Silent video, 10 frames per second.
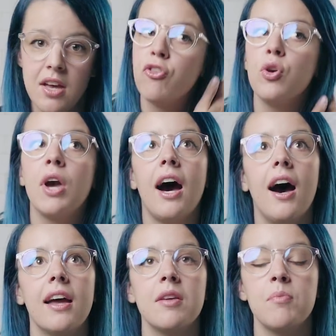If you
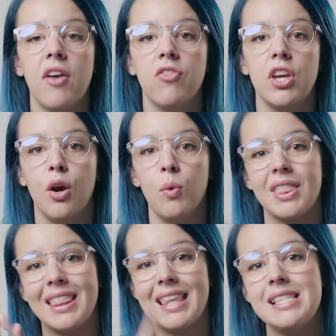caught my video
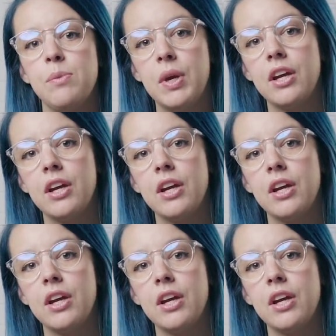with Lizzie